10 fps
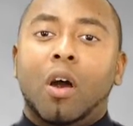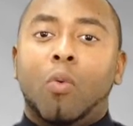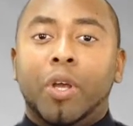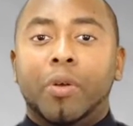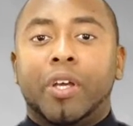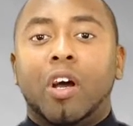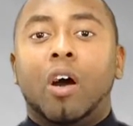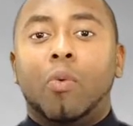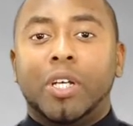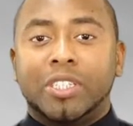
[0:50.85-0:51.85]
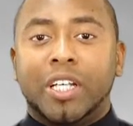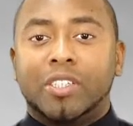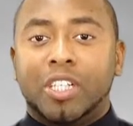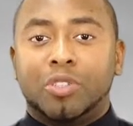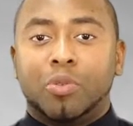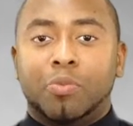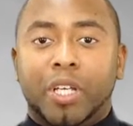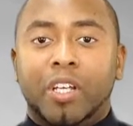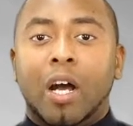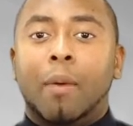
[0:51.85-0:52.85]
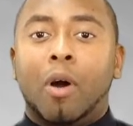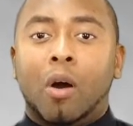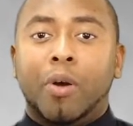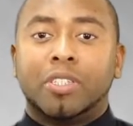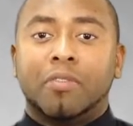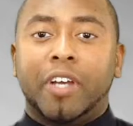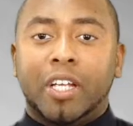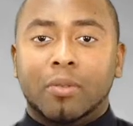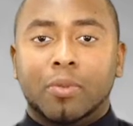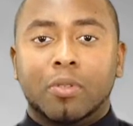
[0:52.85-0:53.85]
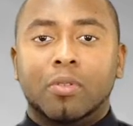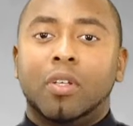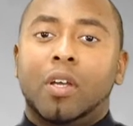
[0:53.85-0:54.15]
where you can always get in touch with me. I'm always available.